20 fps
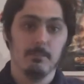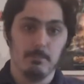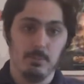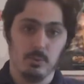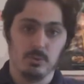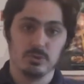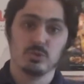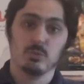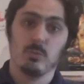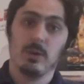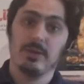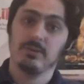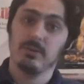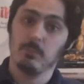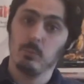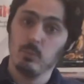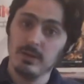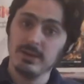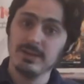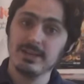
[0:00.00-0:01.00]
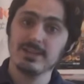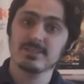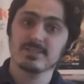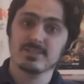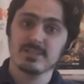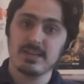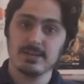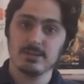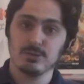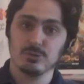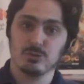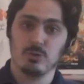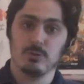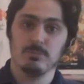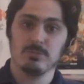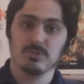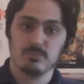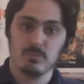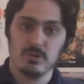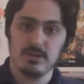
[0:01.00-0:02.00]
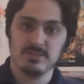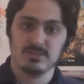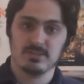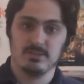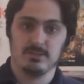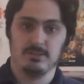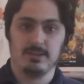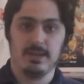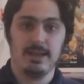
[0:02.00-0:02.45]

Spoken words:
Bush wound up winning his second term as president,